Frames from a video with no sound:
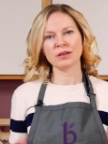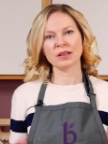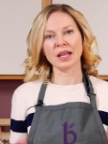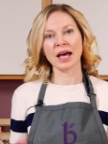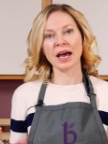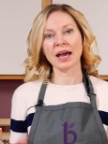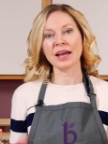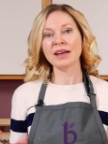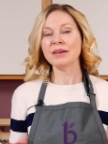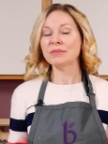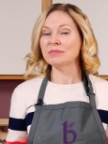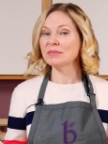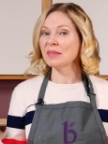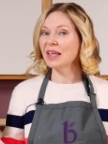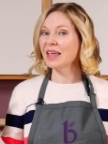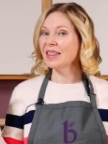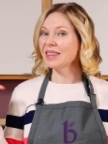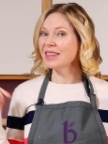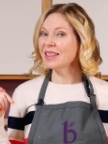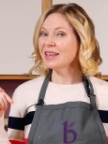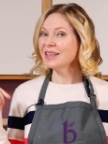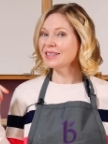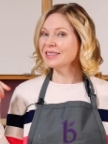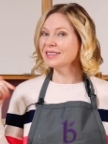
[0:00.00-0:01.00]
or lye,
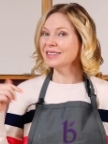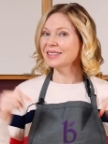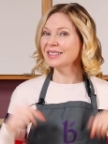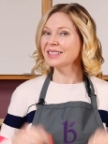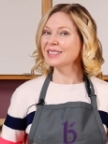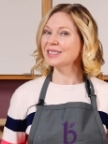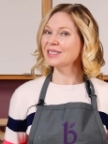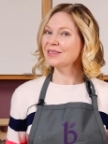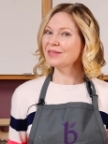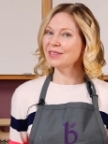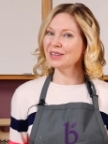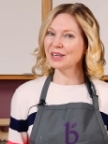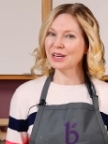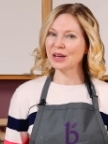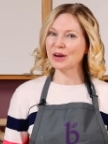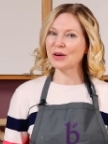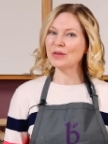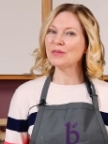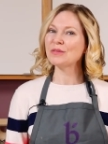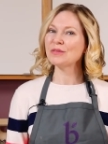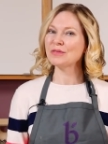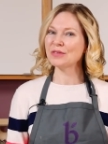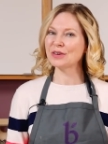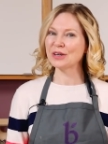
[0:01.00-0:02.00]
this is the
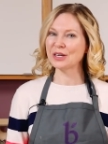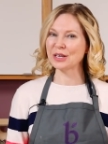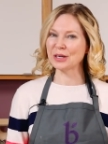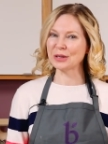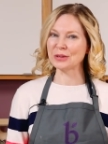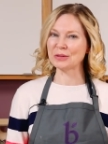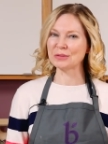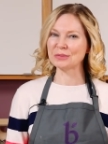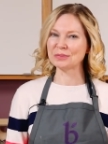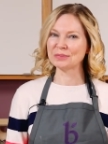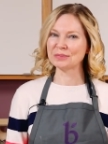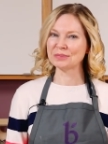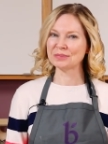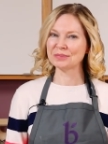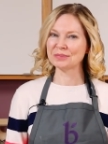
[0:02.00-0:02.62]
video for you.